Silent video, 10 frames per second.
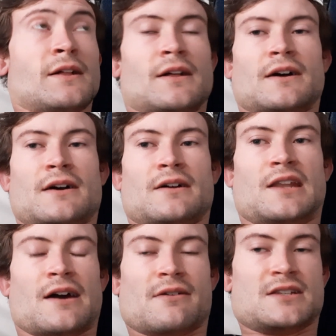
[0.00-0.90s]
And
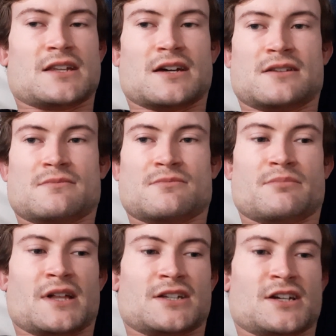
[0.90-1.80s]
now he's at
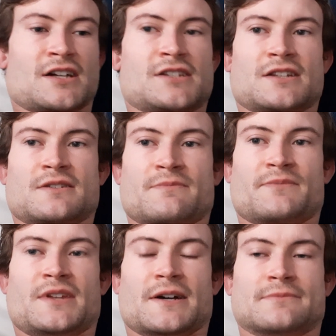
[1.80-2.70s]
Blanchard's, and
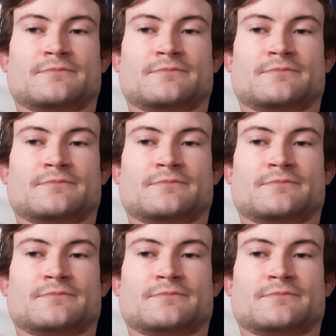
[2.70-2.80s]
yeah.